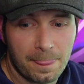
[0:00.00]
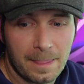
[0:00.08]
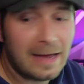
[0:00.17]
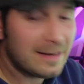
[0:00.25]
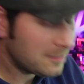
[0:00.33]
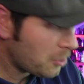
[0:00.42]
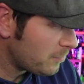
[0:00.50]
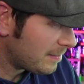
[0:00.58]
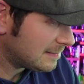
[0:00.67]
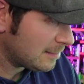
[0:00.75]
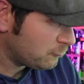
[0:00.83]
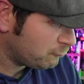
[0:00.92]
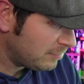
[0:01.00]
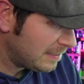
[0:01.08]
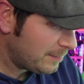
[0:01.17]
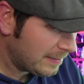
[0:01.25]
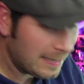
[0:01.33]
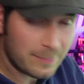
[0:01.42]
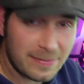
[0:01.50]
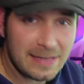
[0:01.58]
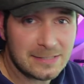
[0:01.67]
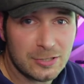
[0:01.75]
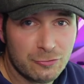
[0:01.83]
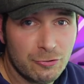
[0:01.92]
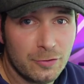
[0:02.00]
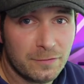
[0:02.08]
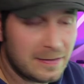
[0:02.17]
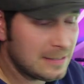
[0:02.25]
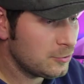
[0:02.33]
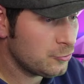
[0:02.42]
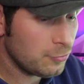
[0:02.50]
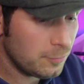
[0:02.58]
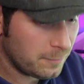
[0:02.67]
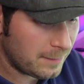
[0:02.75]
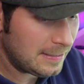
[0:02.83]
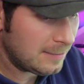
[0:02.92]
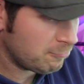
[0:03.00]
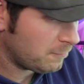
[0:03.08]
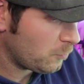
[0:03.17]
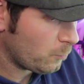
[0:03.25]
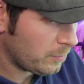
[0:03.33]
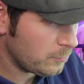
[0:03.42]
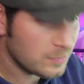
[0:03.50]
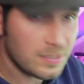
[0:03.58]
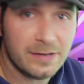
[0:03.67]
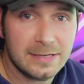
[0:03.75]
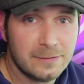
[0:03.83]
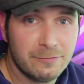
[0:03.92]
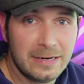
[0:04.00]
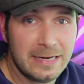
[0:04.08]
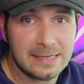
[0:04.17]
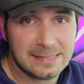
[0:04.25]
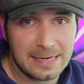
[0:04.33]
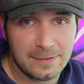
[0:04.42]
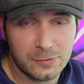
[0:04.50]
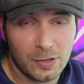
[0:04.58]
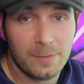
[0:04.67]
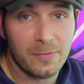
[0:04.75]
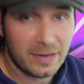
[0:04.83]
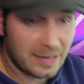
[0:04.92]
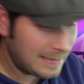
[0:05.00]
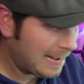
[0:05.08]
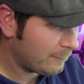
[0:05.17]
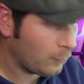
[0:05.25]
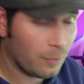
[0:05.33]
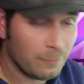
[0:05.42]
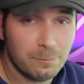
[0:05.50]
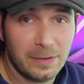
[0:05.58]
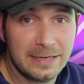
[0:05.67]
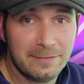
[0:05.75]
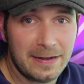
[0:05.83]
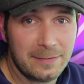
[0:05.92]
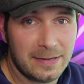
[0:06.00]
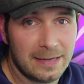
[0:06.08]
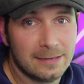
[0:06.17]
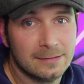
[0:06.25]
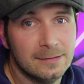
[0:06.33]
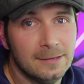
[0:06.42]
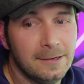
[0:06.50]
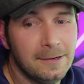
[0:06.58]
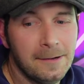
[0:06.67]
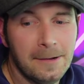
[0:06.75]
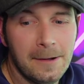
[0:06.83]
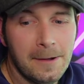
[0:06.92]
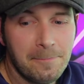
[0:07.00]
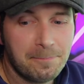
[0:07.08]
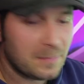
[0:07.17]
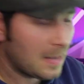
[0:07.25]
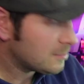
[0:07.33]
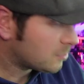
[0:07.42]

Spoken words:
And I know that sounds really big-headed, but that's the truth. And that's the truth of any reviewer who's done this for any extent of time. They're going to have a lot of bloody vape gear. So